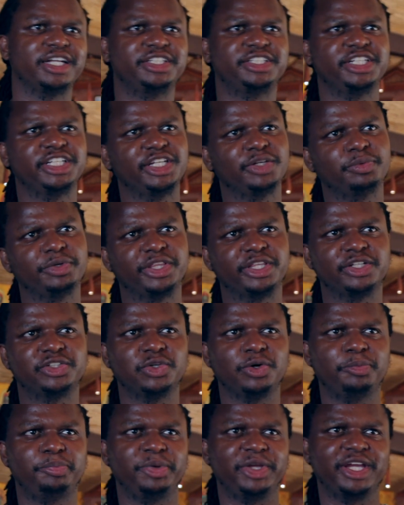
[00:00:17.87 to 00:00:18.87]
dealing with the
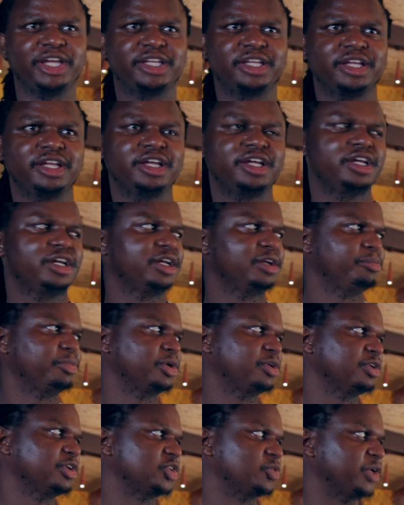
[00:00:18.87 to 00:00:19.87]
topic,
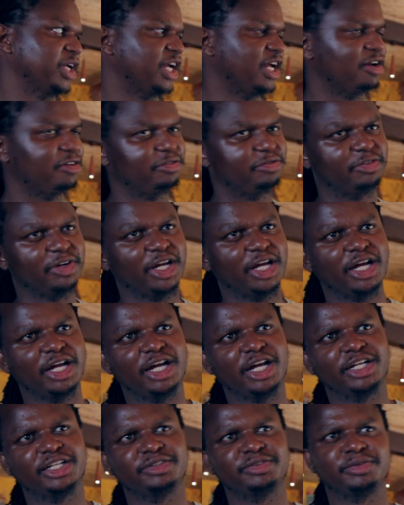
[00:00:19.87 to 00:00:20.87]
because we have,
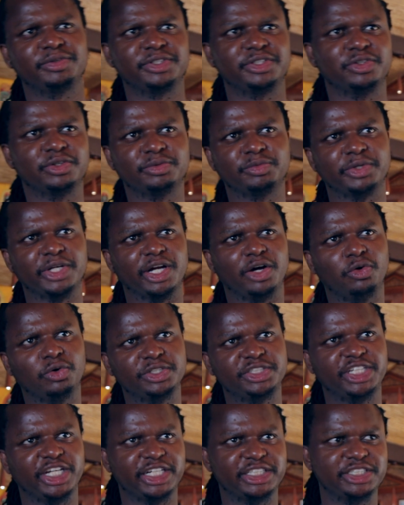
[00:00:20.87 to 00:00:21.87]
we are all
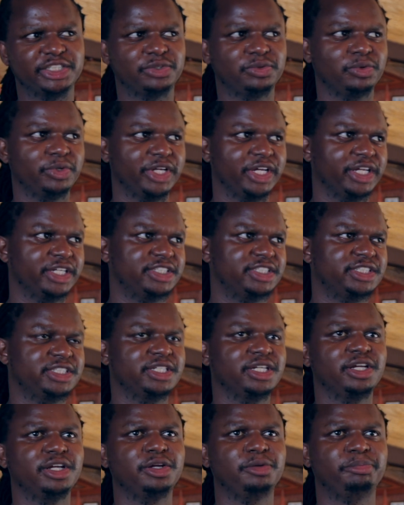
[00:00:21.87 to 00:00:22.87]
technical,
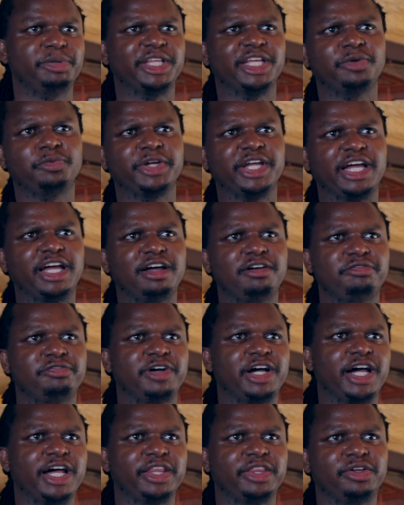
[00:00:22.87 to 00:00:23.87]
yes, but then we have
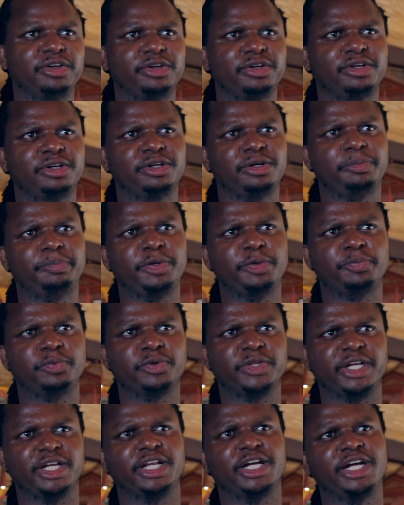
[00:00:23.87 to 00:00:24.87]
other
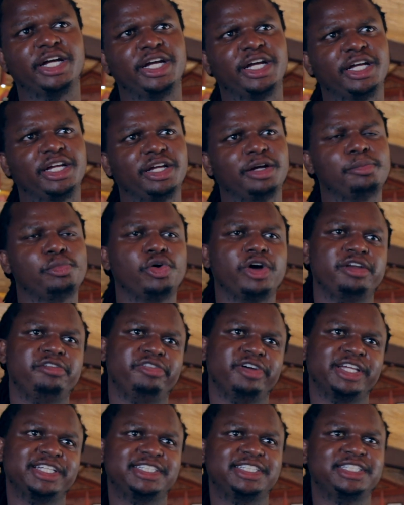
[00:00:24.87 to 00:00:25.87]
people that are more
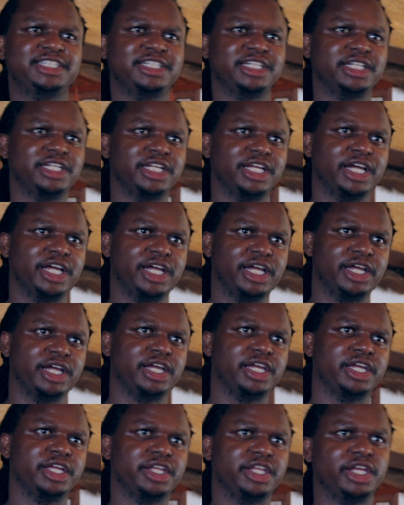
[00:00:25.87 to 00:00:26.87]
advanced in
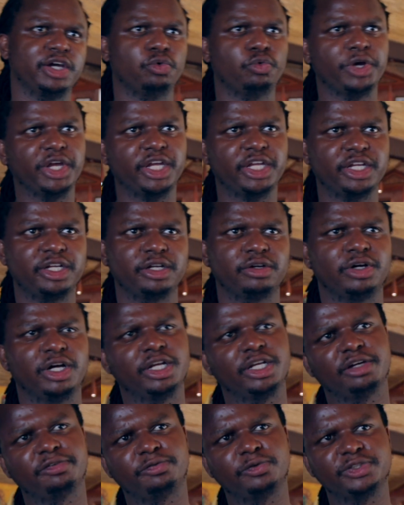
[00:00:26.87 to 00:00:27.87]
their work
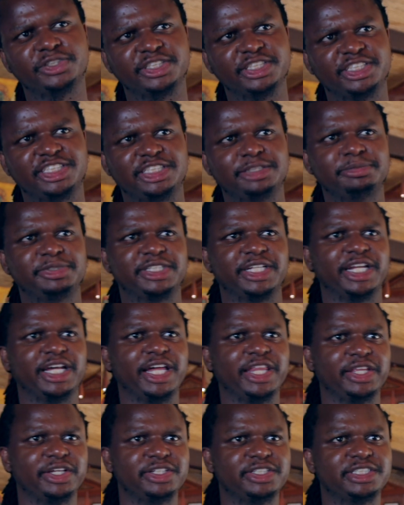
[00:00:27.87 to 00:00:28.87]
under food systems than
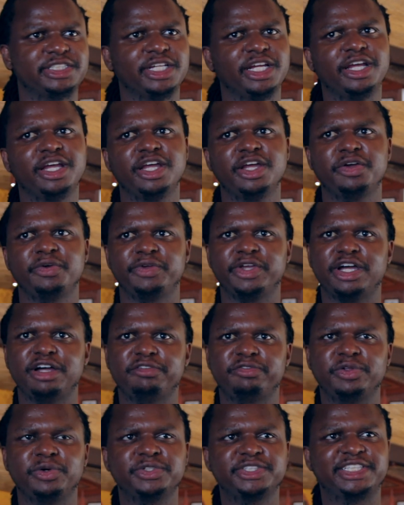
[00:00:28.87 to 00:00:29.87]
others. You
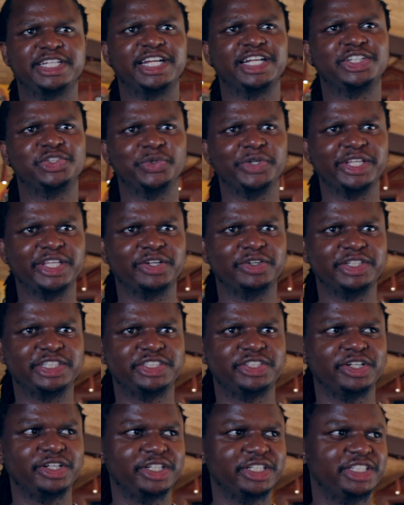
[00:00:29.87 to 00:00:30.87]
have those that are doing the
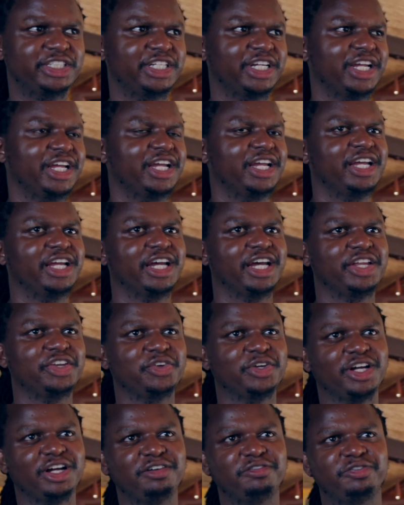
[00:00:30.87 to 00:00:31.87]
research, and
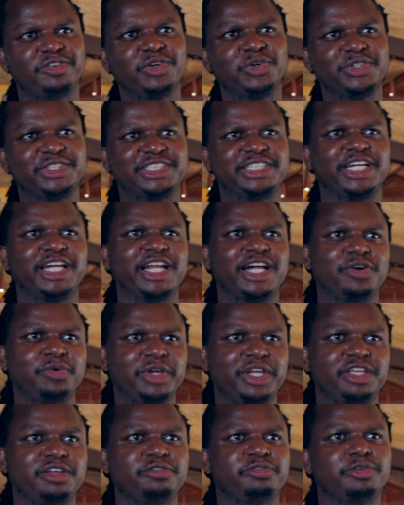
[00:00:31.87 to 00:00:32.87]
you have those that are
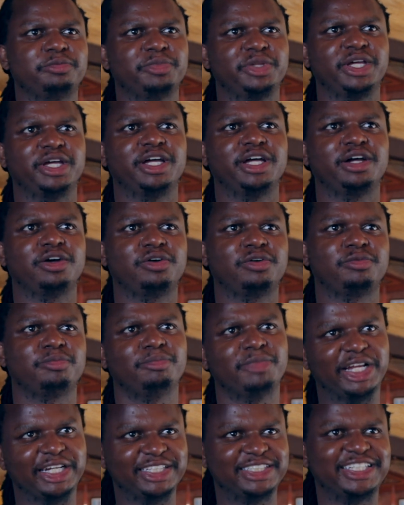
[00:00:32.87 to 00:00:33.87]
working from the
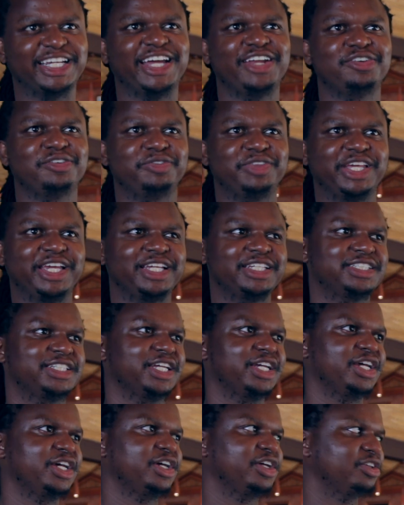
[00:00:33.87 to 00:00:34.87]
money side of things.
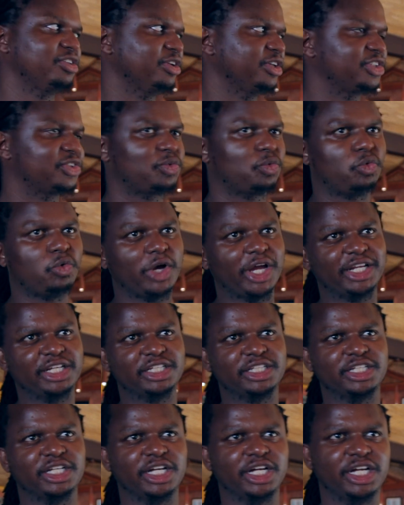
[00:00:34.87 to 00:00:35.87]
So it's
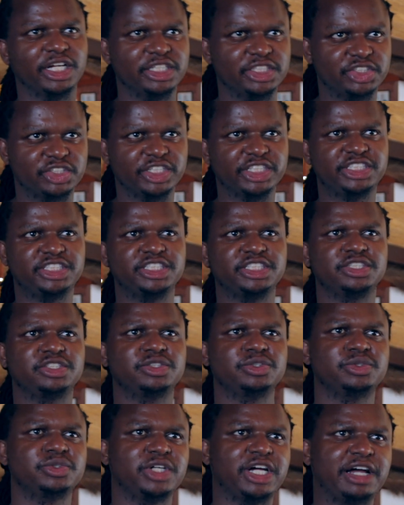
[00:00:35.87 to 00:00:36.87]
quite interesting
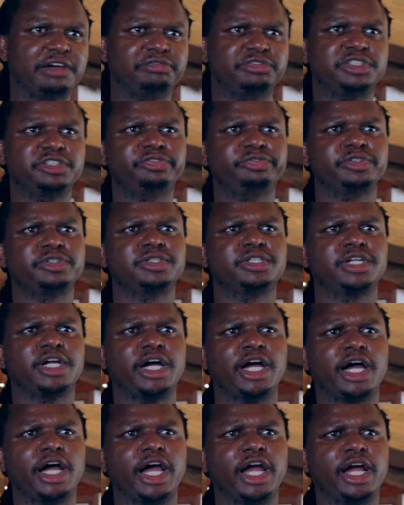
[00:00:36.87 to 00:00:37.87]
to have different
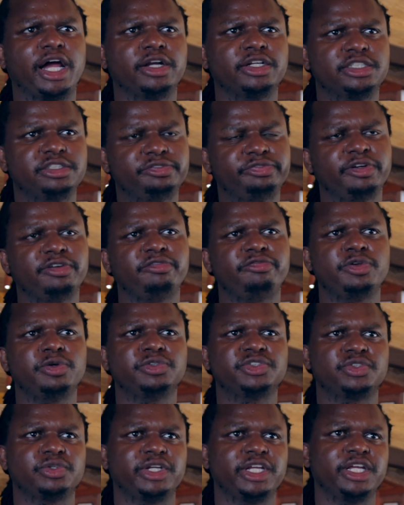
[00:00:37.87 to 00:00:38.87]

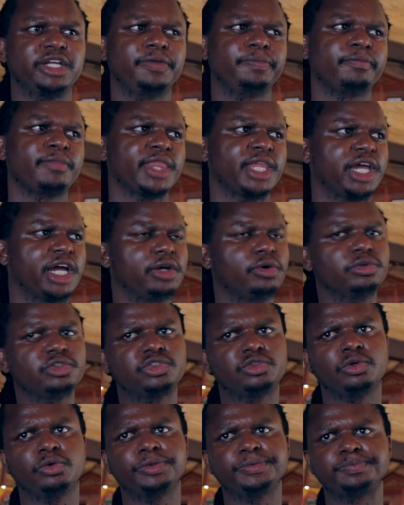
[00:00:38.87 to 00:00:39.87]
views on it. And
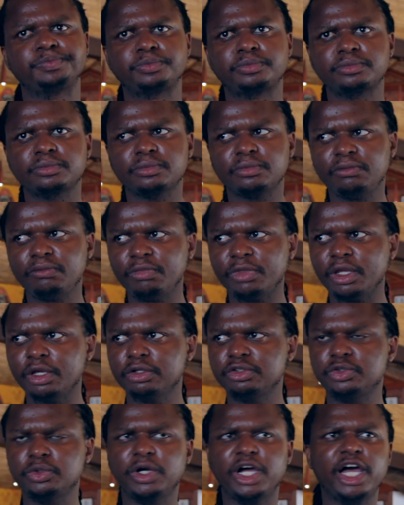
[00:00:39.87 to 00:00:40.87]
also,
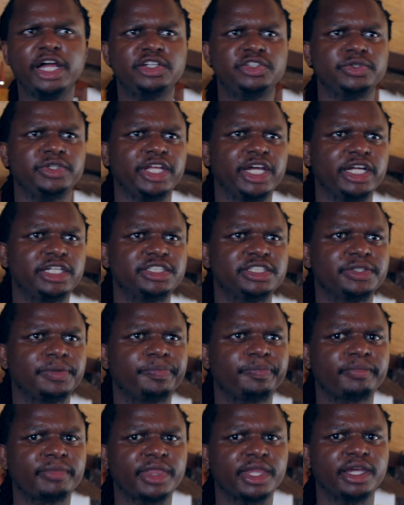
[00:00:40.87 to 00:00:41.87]
to add to that,
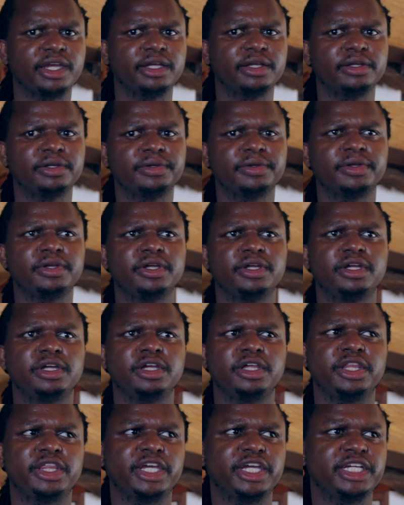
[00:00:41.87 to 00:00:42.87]

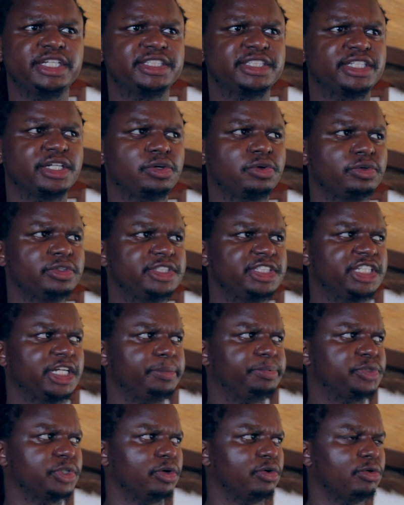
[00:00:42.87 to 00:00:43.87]
there is the
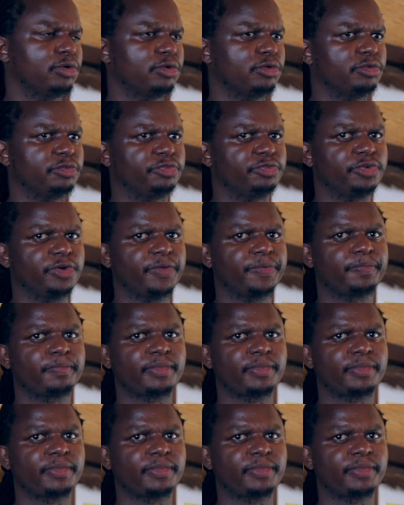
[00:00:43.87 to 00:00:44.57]
concept of